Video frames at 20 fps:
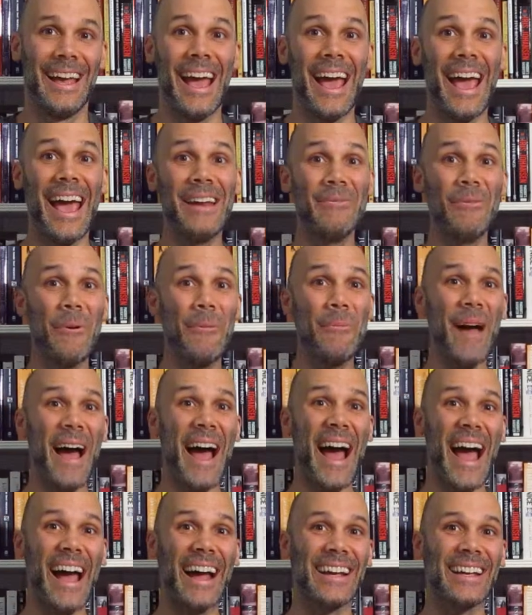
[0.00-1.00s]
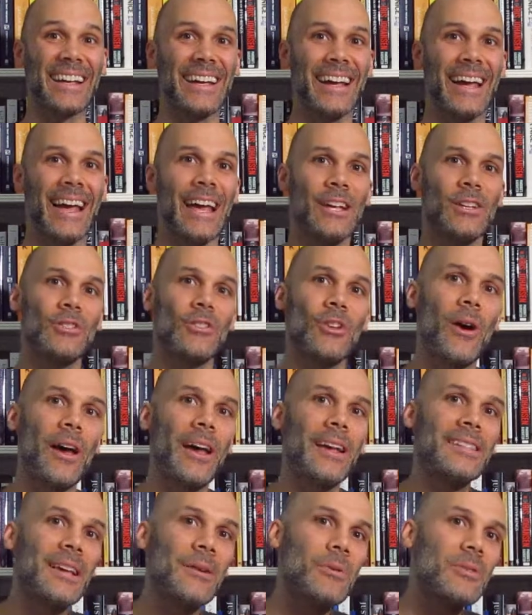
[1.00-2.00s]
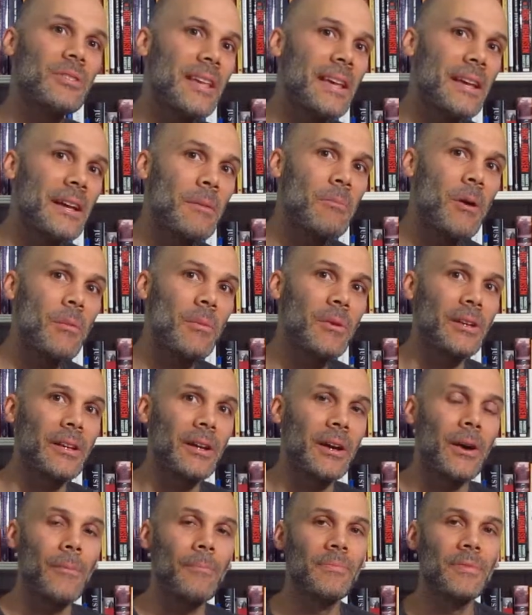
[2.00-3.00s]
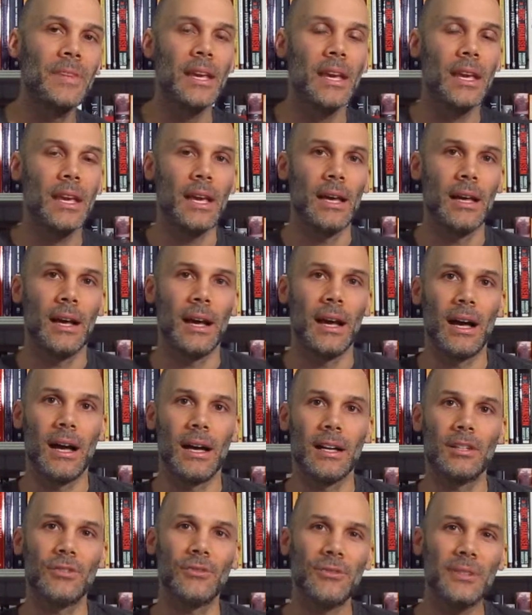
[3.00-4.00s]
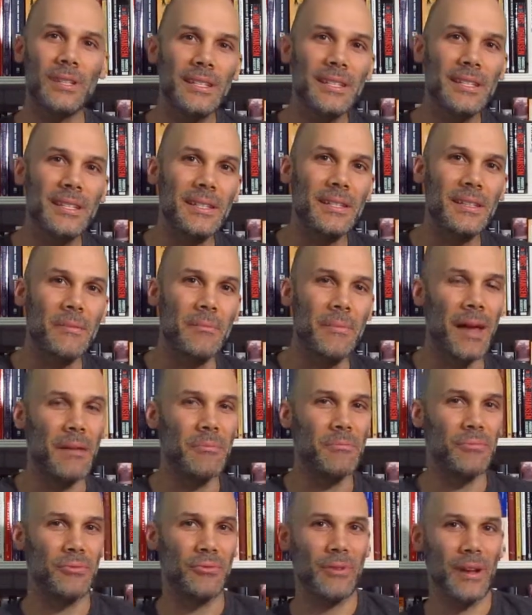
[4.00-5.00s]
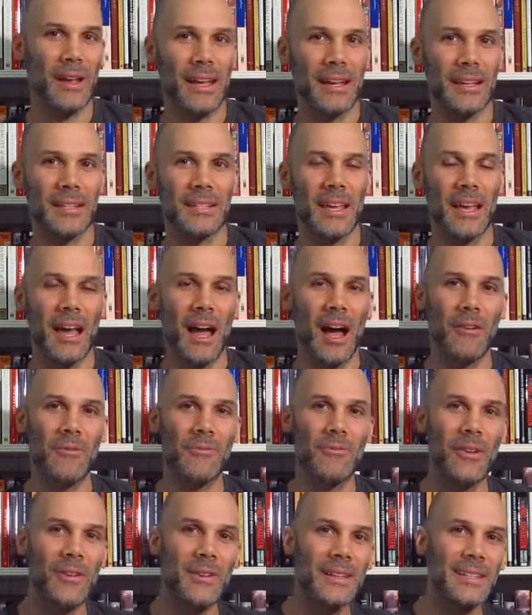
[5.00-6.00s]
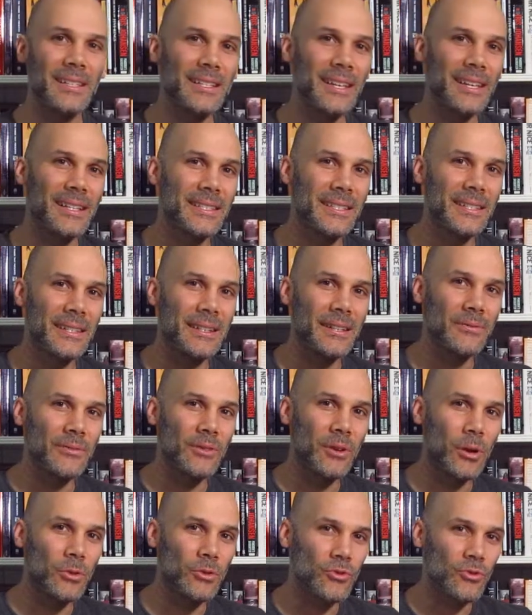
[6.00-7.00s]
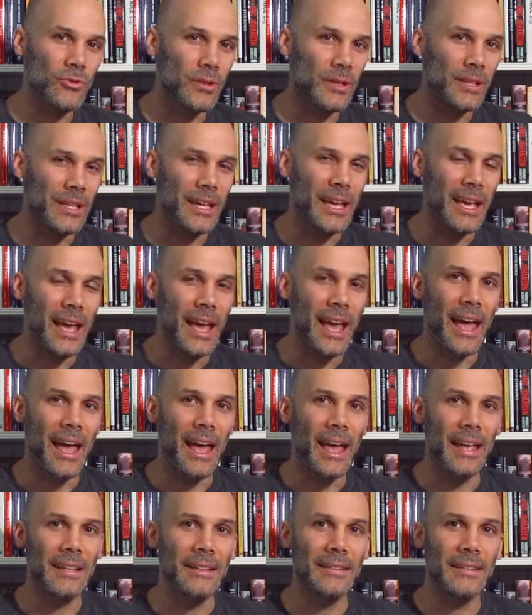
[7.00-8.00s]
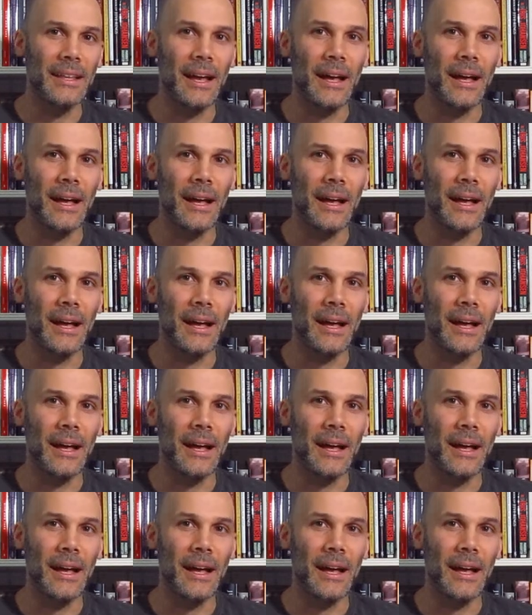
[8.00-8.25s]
And we're back. So as I was saying a moment ago, criticism and praise are very sensitive culturally, and